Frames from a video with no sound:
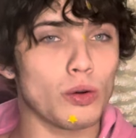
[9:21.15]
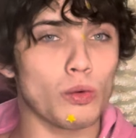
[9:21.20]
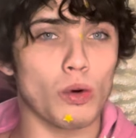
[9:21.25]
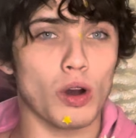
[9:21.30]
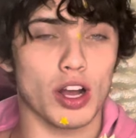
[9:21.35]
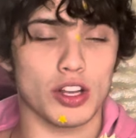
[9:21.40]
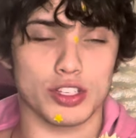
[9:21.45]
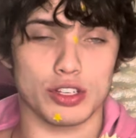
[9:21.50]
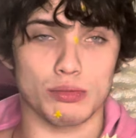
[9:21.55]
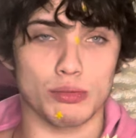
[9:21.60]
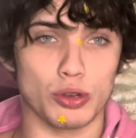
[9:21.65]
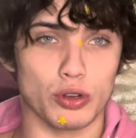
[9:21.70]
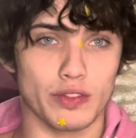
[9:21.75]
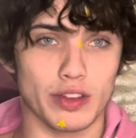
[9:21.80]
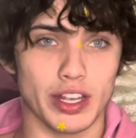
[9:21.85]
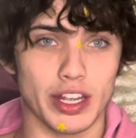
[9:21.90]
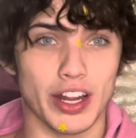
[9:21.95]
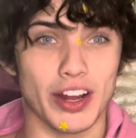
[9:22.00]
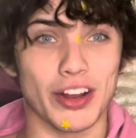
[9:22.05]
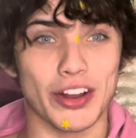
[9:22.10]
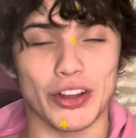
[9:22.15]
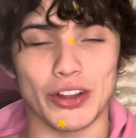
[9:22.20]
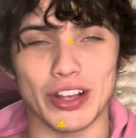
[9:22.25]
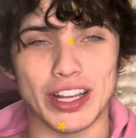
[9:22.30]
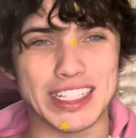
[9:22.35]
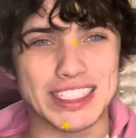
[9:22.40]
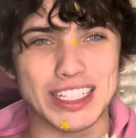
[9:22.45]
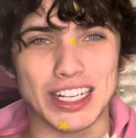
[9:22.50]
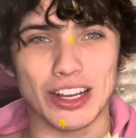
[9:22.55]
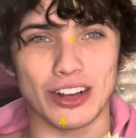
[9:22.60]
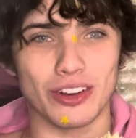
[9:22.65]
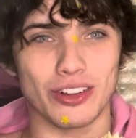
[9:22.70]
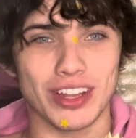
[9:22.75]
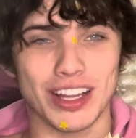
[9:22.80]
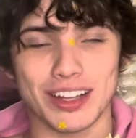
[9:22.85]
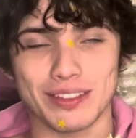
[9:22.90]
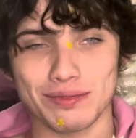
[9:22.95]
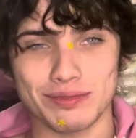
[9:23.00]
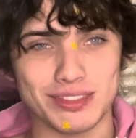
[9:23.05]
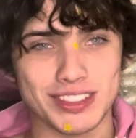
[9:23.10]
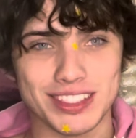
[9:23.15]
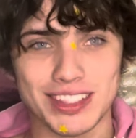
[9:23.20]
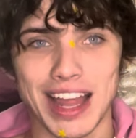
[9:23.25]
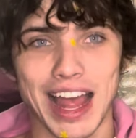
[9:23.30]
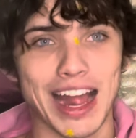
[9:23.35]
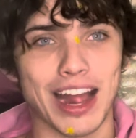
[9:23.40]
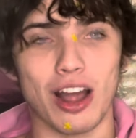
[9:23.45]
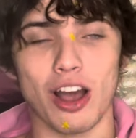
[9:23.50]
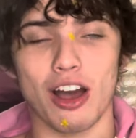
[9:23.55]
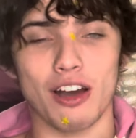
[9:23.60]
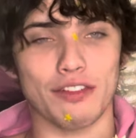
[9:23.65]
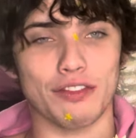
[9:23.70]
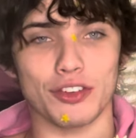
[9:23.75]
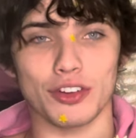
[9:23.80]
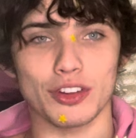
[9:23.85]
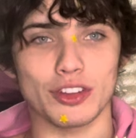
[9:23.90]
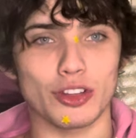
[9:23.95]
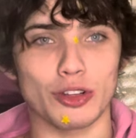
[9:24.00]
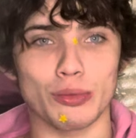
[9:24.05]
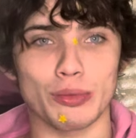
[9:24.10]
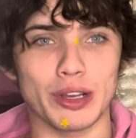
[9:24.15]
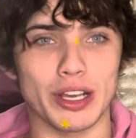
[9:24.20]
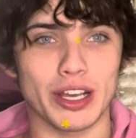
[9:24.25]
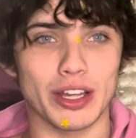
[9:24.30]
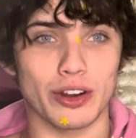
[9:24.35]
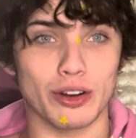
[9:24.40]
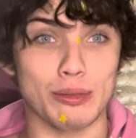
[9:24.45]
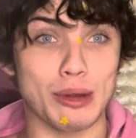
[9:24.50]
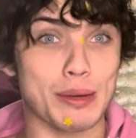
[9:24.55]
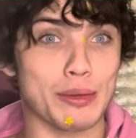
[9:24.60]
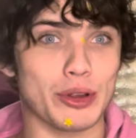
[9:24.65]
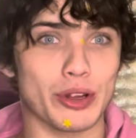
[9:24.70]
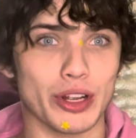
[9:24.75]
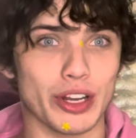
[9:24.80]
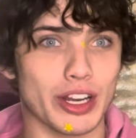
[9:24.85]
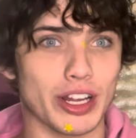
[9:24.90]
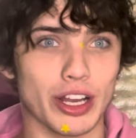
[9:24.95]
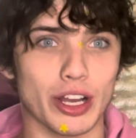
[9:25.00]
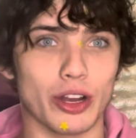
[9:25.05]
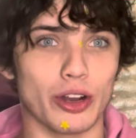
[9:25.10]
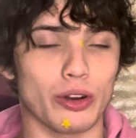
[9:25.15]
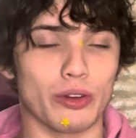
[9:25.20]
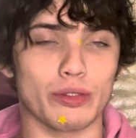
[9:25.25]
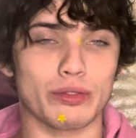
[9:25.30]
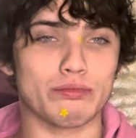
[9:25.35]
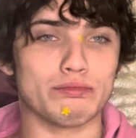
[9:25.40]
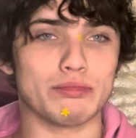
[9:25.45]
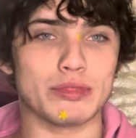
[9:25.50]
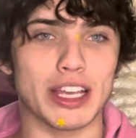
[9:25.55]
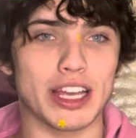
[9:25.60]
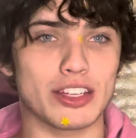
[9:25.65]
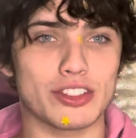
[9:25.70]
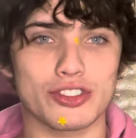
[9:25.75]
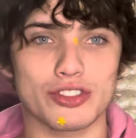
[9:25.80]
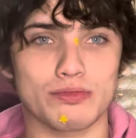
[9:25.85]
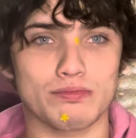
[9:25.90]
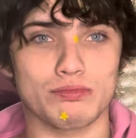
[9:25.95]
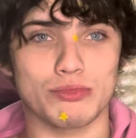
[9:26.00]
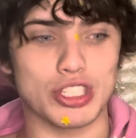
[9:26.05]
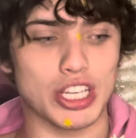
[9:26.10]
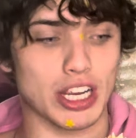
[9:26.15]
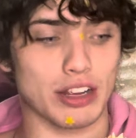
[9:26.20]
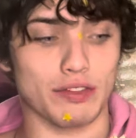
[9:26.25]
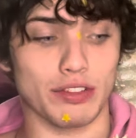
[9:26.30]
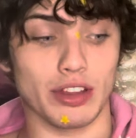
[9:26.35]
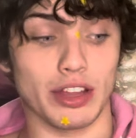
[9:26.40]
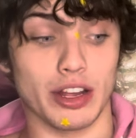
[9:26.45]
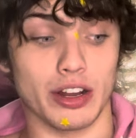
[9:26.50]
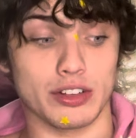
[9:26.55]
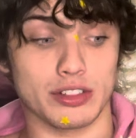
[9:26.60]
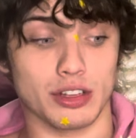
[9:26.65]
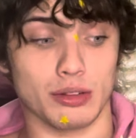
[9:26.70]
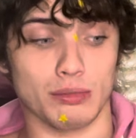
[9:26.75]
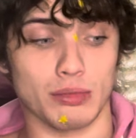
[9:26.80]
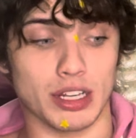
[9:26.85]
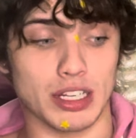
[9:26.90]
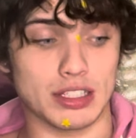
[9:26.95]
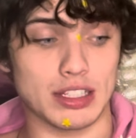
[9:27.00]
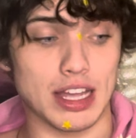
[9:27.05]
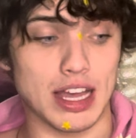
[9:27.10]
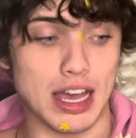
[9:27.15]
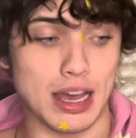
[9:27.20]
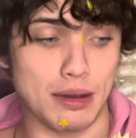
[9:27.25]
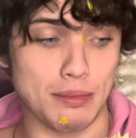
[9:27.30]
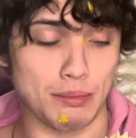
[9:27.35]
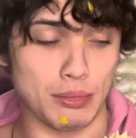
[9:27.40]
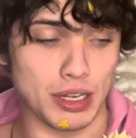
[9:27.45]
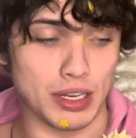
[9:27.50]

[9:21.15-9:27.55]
watch a movie or you get to go like slack off for a little bit or maybe you're going to go get Chick fil A or something like that.